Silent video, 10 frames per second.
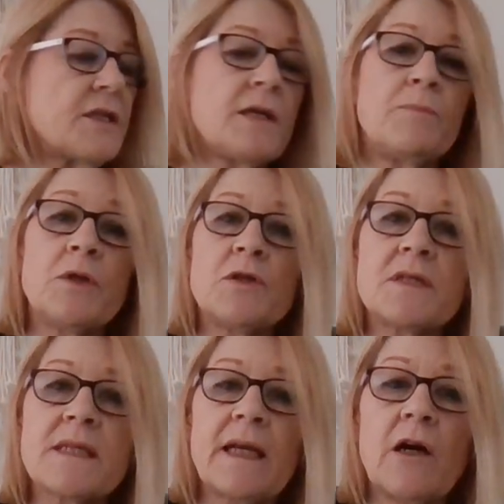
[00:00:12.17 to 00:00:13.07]
the
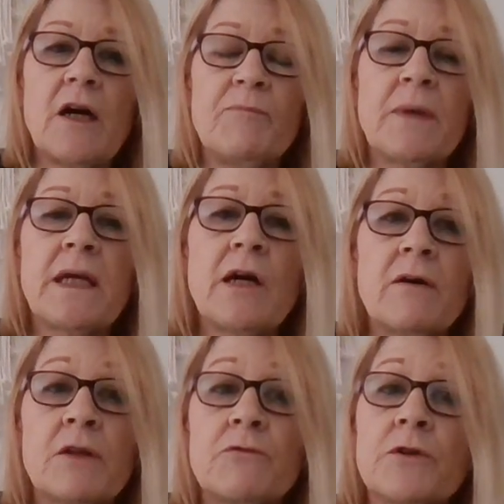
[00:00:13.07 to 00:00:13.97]
abuse that I've been
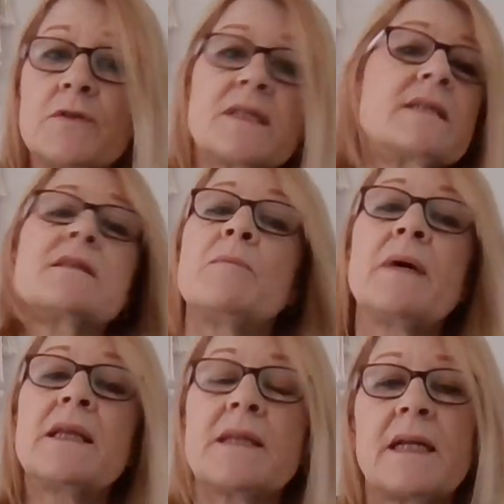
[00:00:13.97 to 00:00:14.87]
going through since I
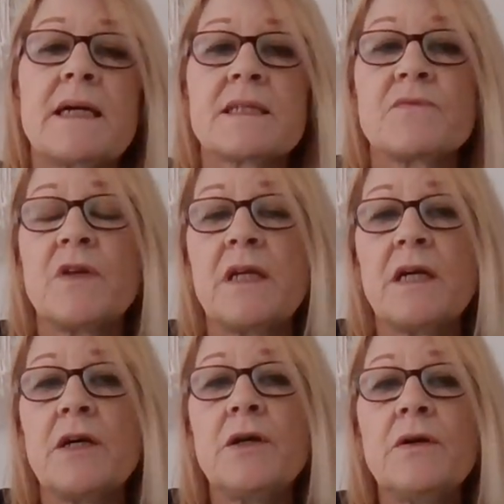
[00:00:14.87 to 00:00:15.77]
made the last
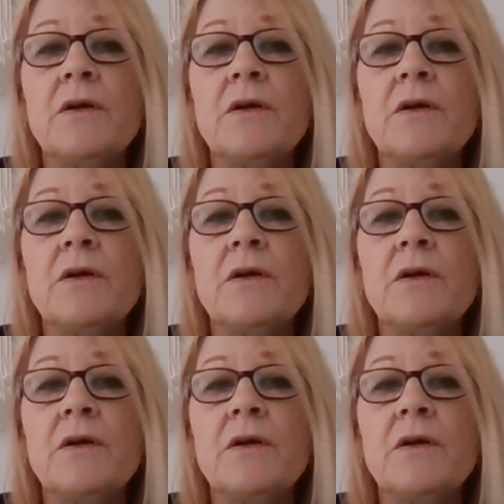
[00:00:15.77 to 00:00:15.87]
video,